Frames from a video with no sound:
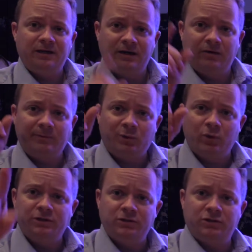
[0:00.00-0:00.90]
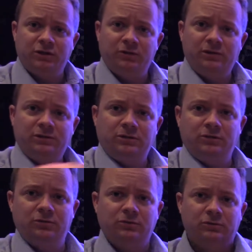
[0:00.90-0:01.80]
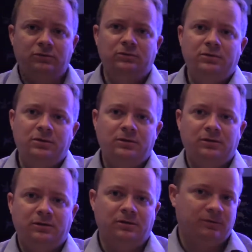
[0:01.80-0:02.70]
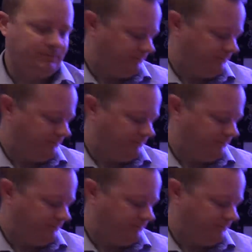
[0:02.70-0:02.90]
now I'm going to show it to you.